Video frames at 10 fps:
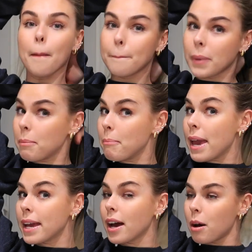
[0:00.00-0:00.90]
my
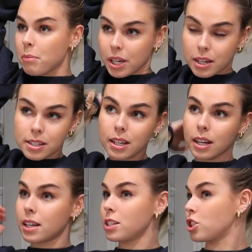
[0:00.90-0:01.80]
makeup because it
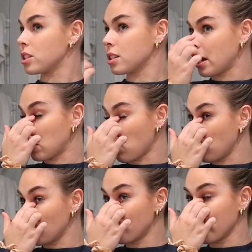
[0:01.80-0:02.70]
is just like
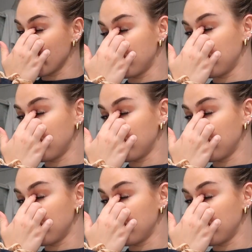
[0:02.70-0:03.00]
all over the